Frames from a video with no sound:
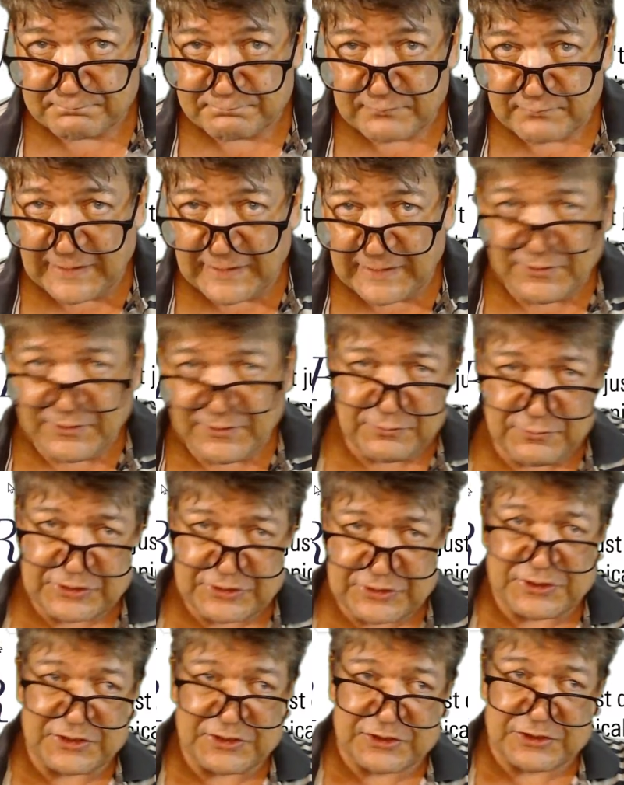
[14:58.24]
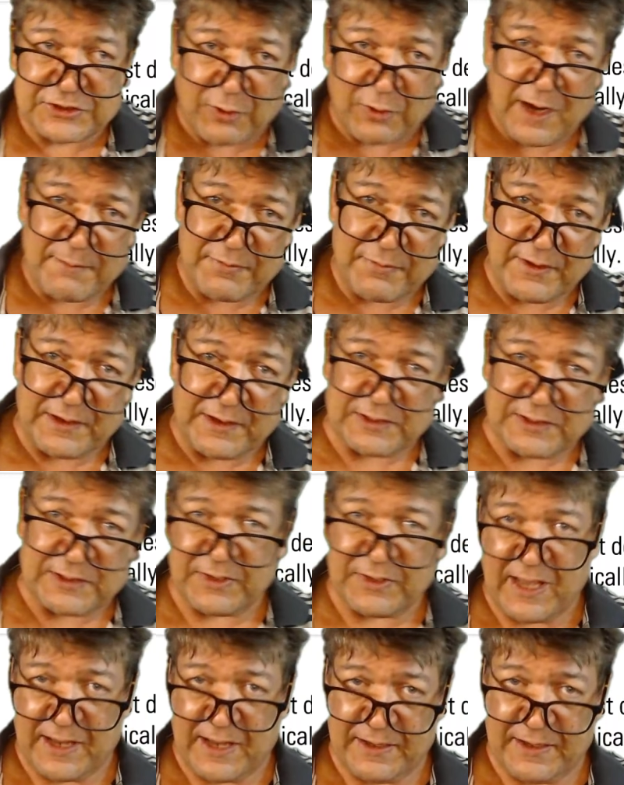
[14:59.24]
And don't just describe things
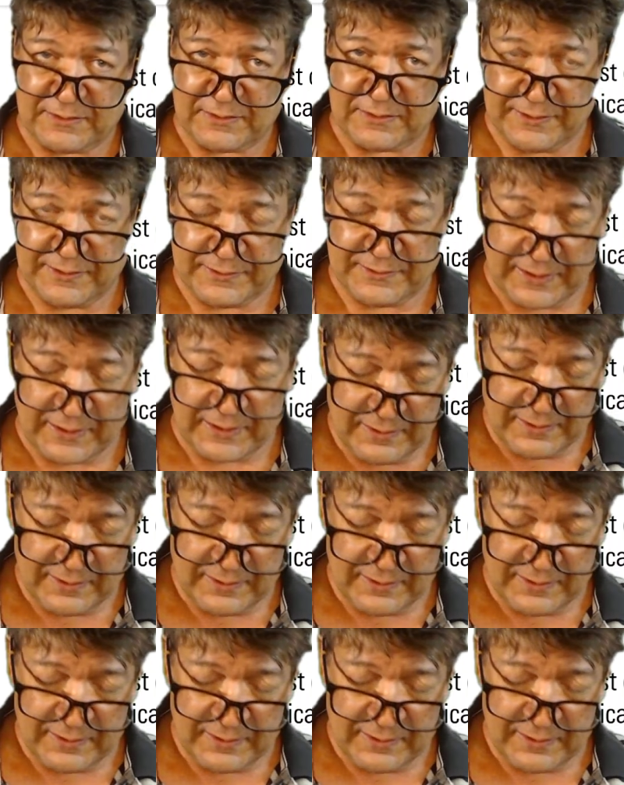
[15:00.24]
mechanically, okay?